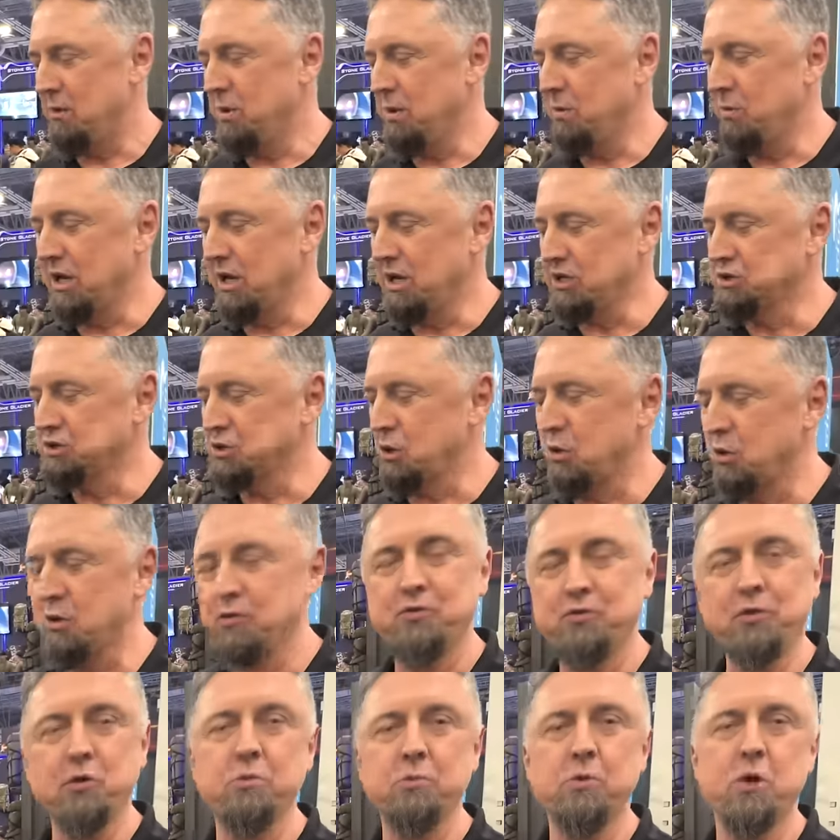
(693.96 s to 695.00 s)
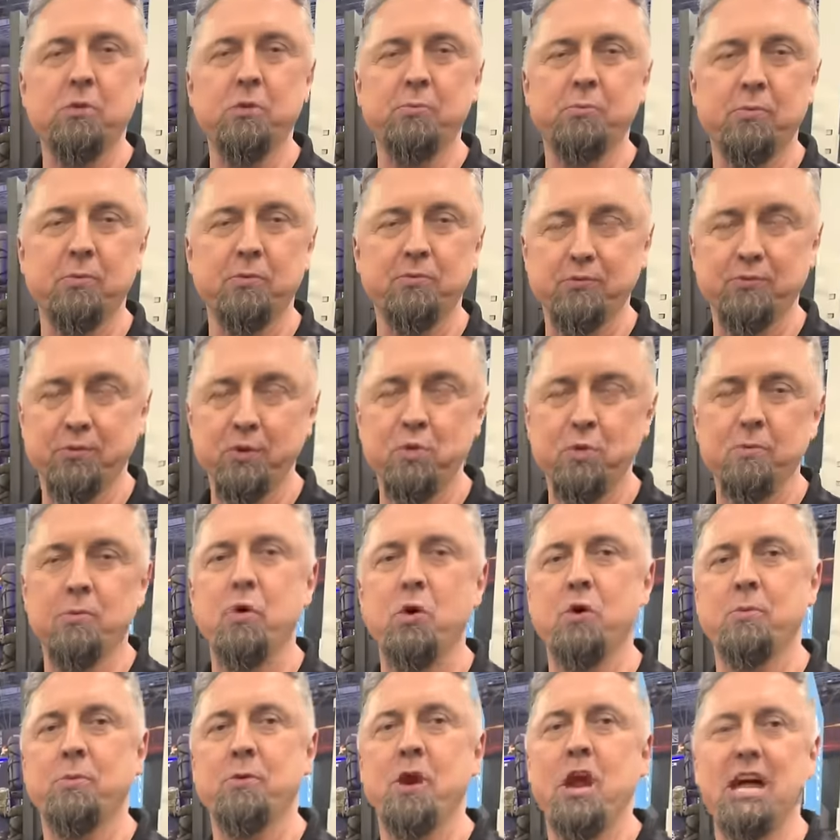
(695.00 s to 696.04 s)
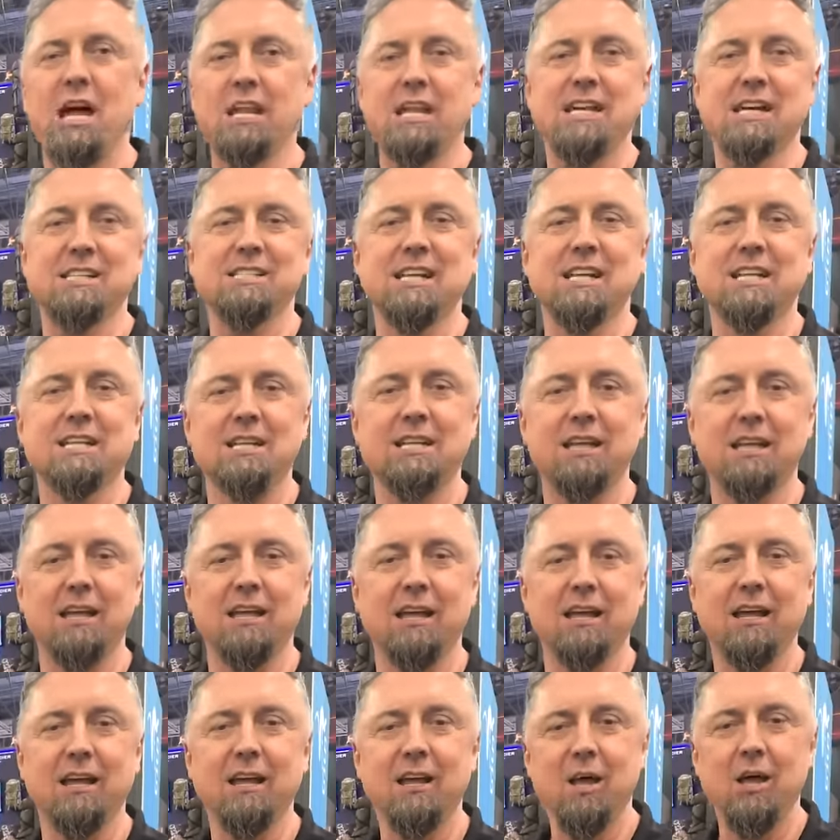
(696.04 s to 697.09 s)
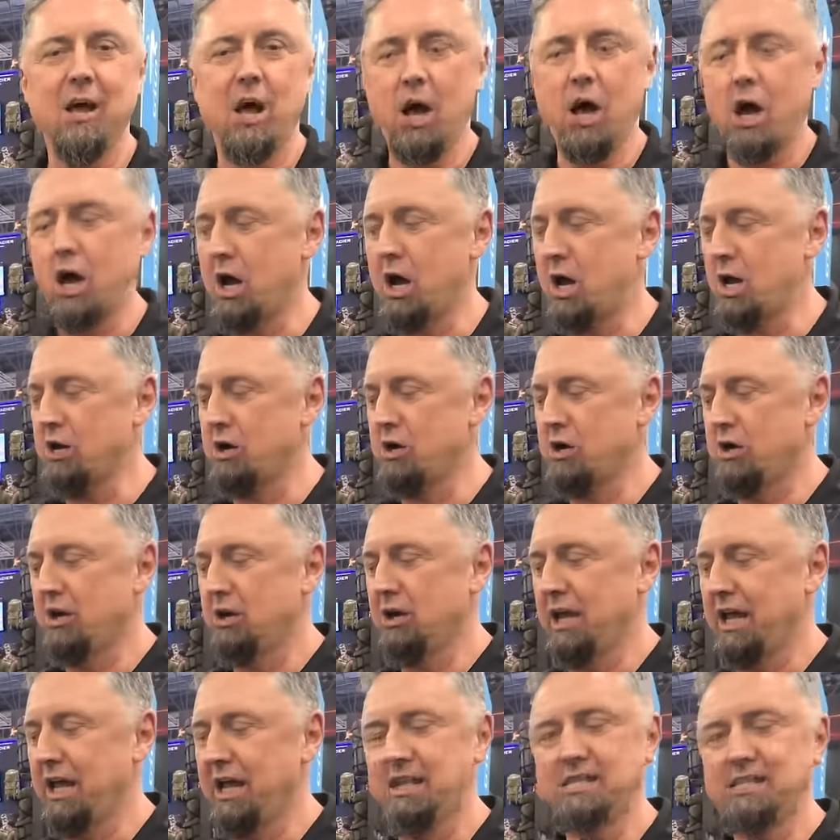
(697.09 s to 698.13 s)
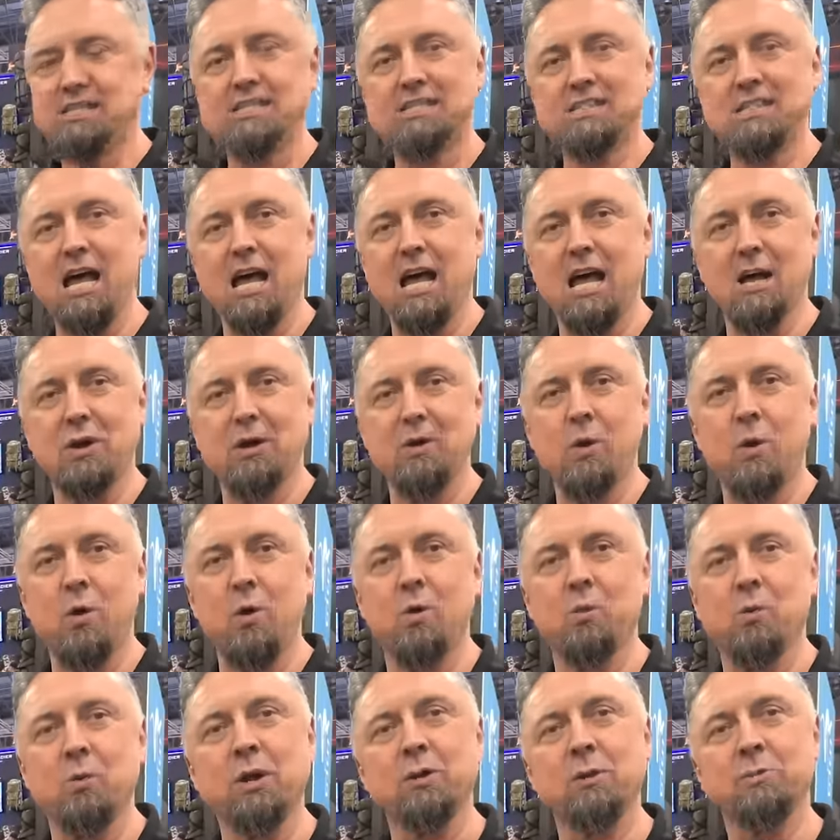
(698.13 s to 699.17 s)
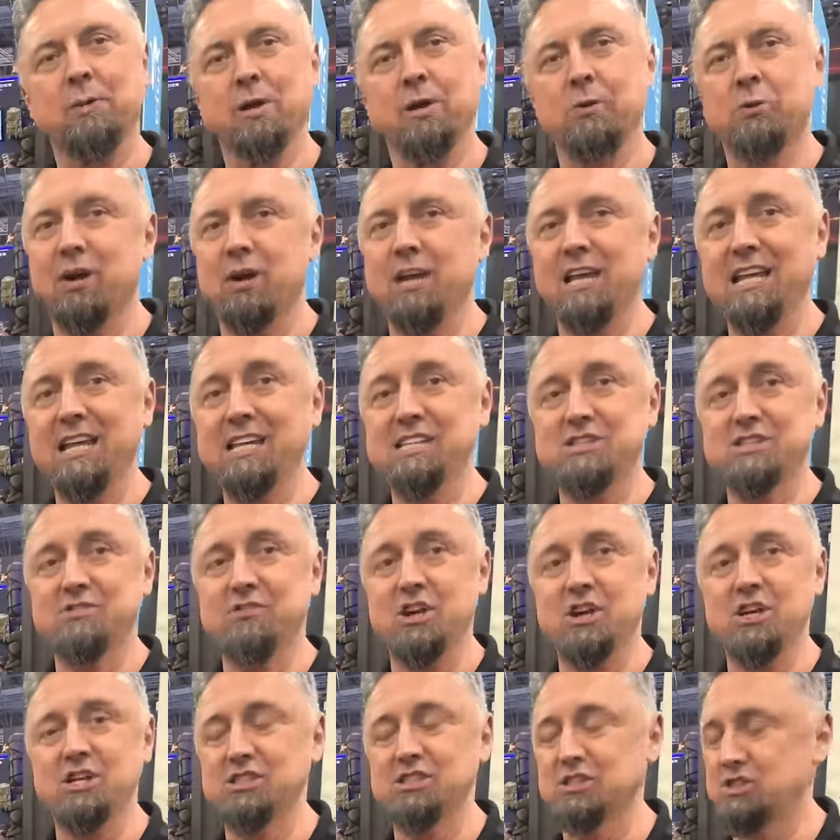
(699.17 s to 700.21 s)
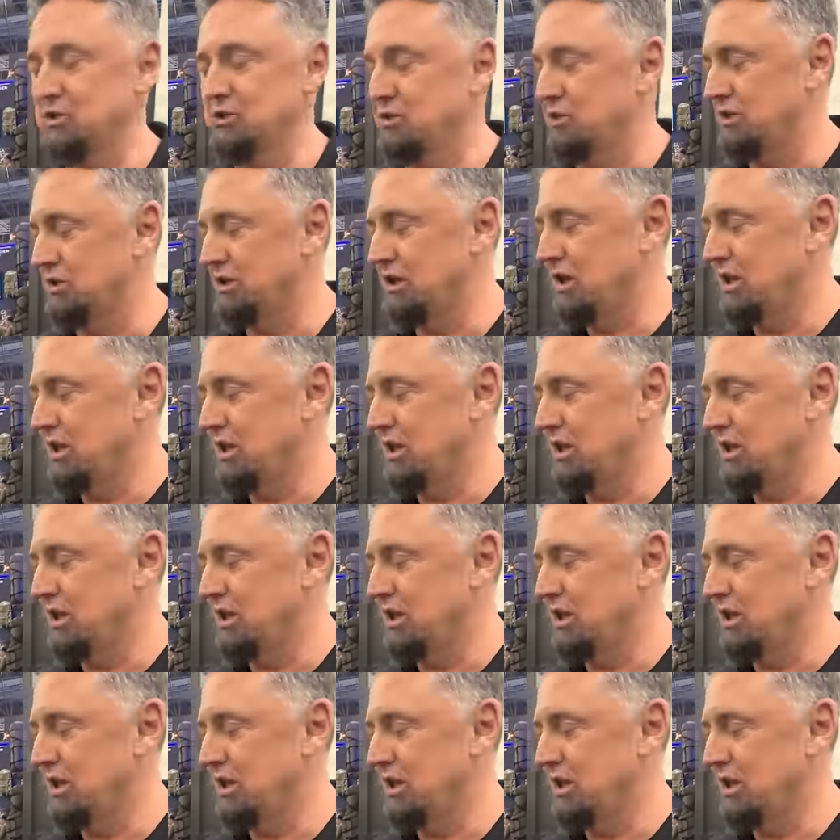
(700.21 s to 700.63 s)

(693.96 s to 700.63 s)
We want to show you a few more products that are in stock or will be released very soon.